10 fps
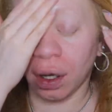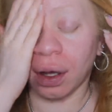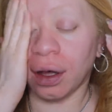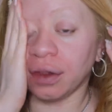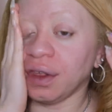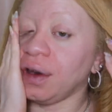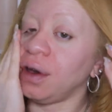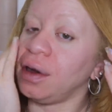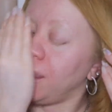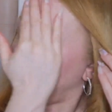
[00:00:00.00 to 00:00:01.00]

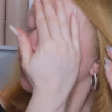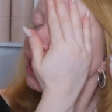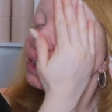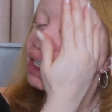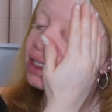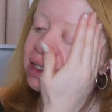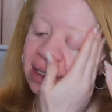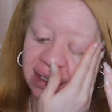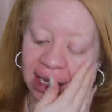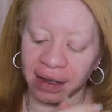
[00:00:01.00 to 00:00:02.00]
Although my foundation
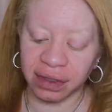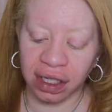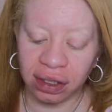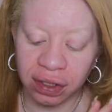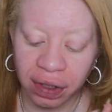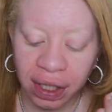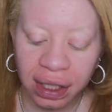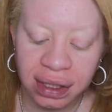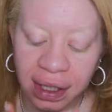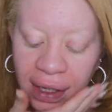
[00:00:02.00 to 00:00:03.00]
does have sunscreen.
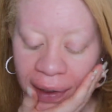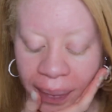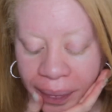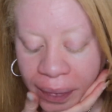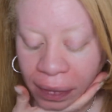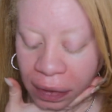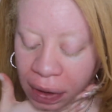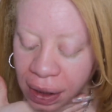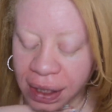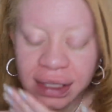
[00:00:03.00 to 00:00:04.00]

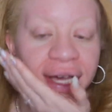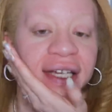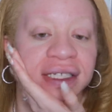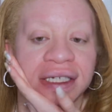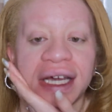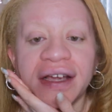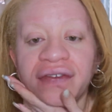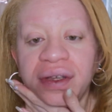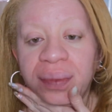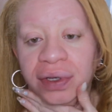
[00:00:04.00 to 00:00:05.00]
It's actually
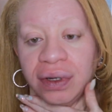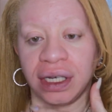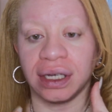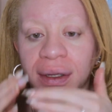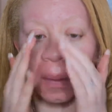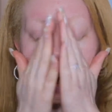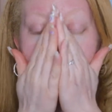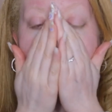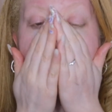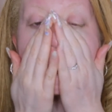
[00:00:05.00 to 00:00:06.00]
Ivory Beauty.
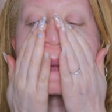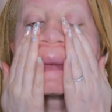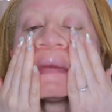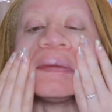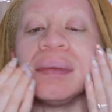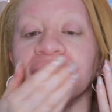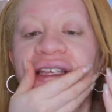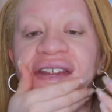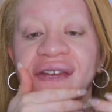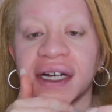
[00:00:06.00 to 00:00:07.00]
But
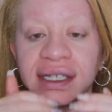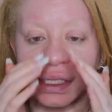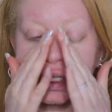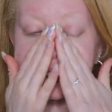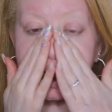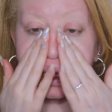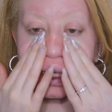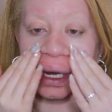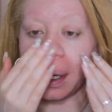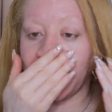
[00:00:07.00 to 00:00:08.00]
as far as the
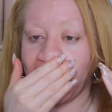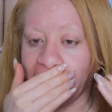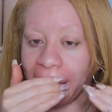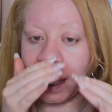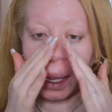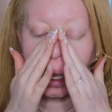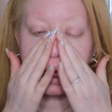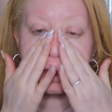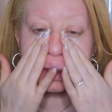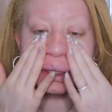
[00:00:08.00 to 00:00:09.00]
skincare, like
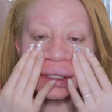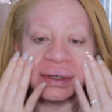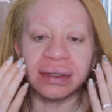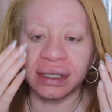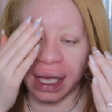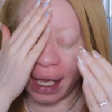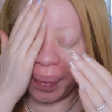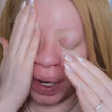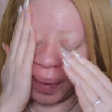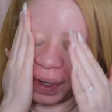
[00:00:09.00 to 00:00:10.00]
you could use a
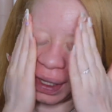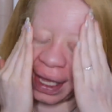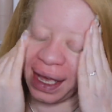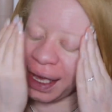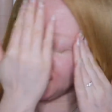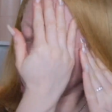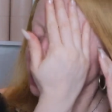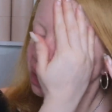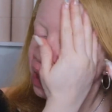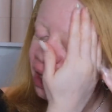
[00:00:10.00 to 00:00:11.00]
primer that has
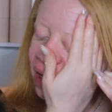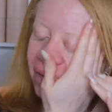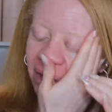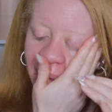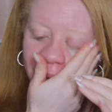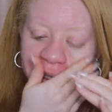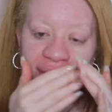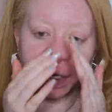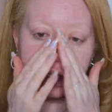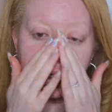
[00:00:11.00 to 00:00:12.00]
SPF or a
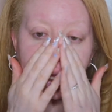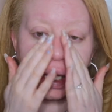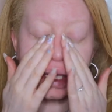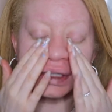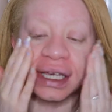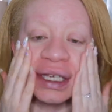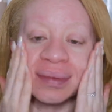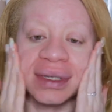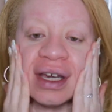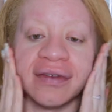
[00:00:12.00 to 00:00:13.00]
moisturizer that has
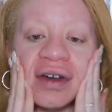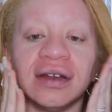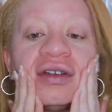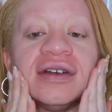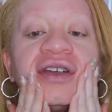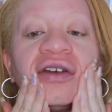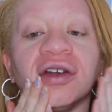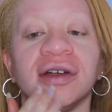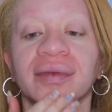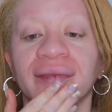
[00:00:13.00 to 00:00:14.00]
SPF under
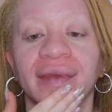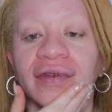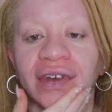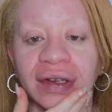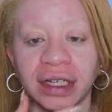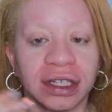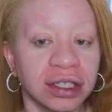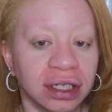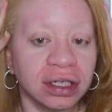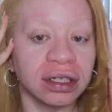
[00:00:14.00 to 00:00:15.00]
your
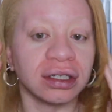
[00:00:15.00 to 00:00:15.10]
foundation.